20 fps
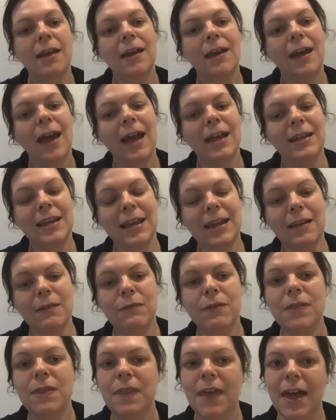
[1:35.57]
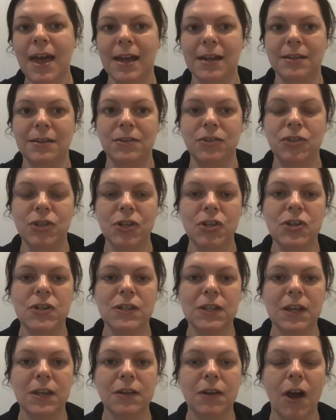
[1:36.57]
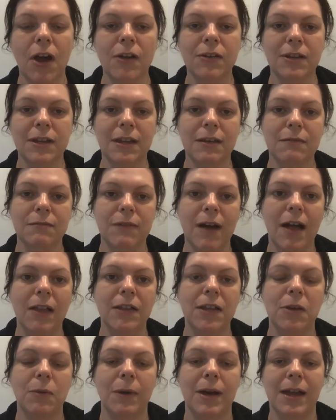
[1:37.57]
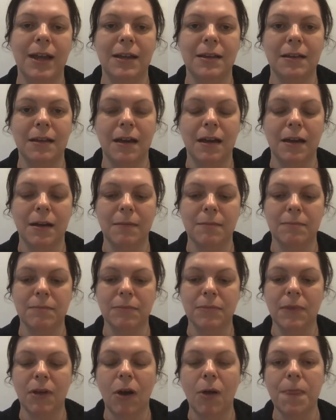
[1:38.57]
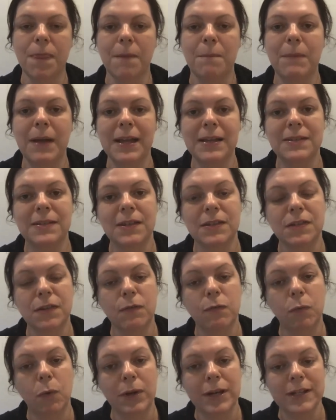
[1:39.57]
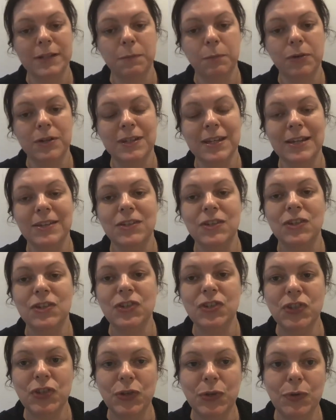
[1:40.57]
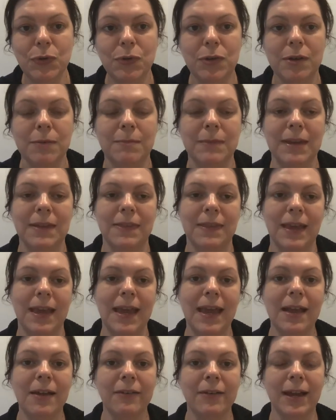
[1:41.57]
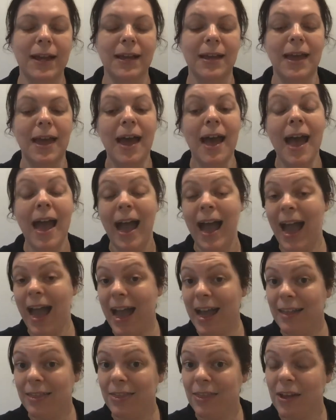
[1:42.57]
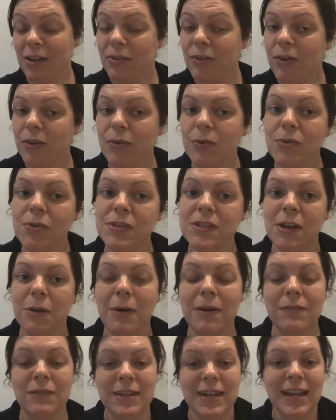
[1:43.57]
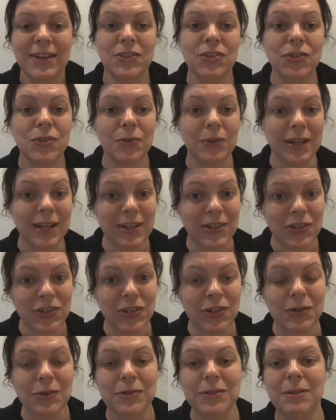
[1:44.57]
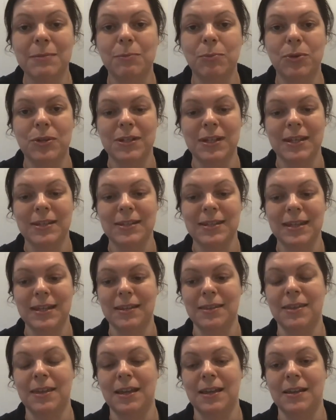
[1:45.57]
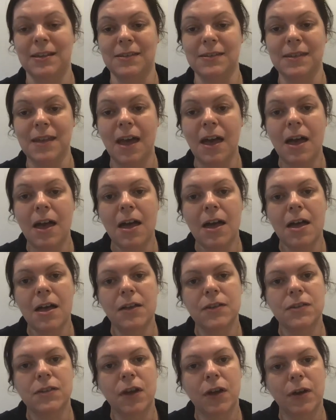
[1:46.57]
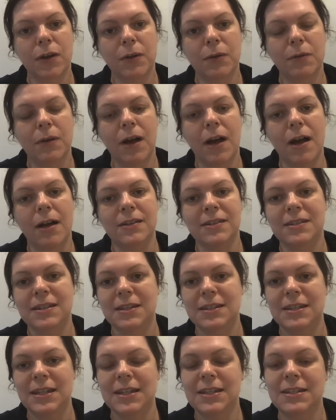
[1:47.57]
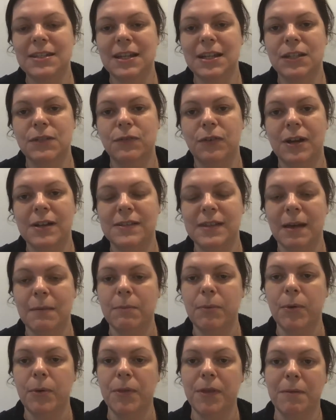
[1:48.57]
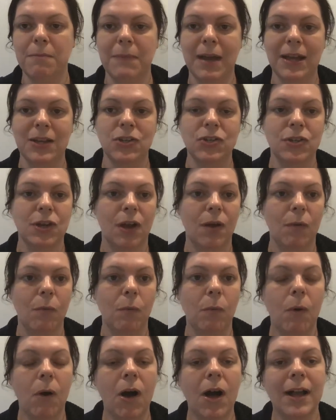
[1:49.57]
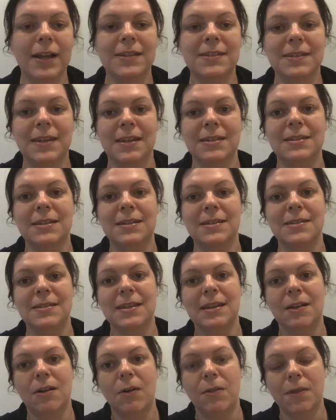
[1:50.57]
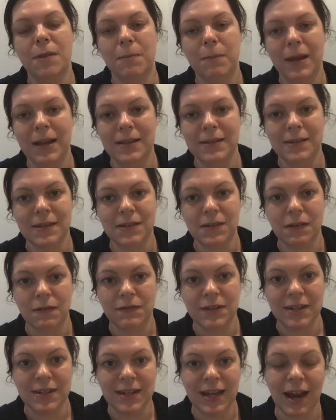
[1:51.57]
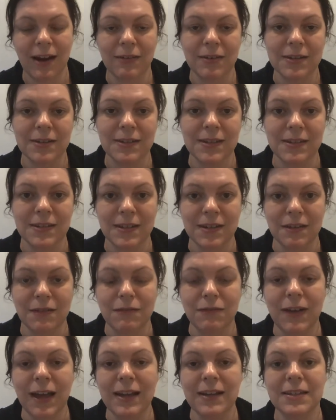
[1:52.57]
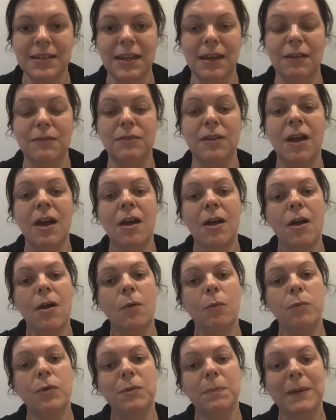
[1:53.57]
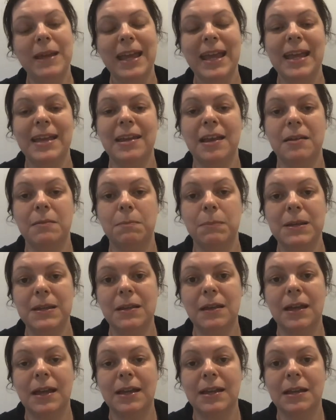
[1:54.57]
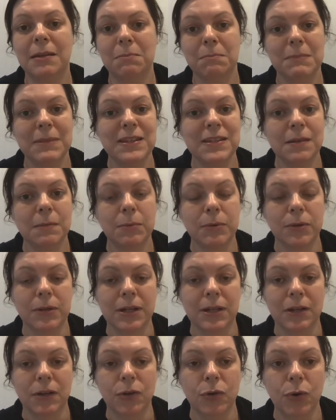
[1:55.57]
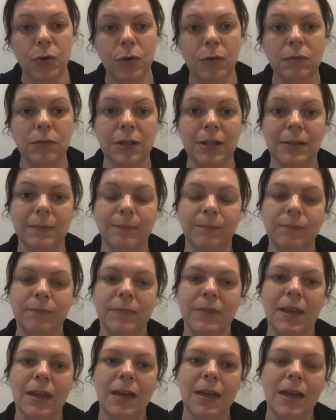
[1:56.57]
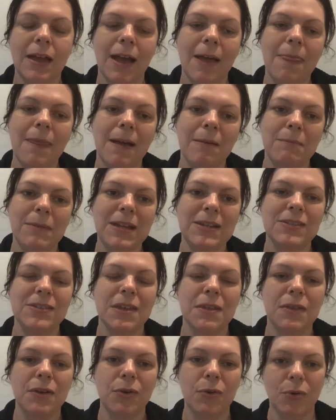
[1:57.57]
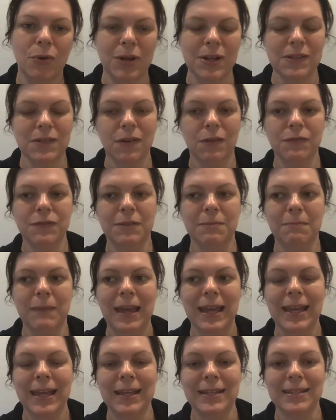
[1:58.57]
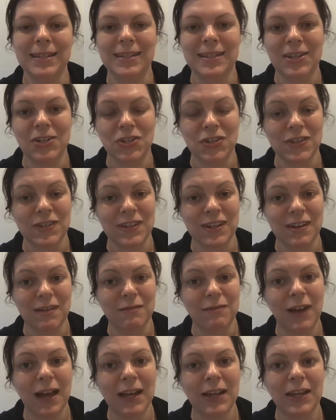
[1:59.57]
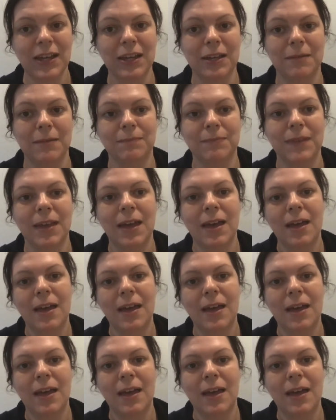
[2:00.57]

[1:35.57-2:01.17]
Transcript: And even then, judges can only evaluate on the basis of what is presented to them in the hearing, and there are also evidential issues in presenting things. So statistics, for example, that may show why sentencing on the basis of deterrence is ineffective would be inadmissible in a courtroom. And that means that the court is often making decisions in a vacuum.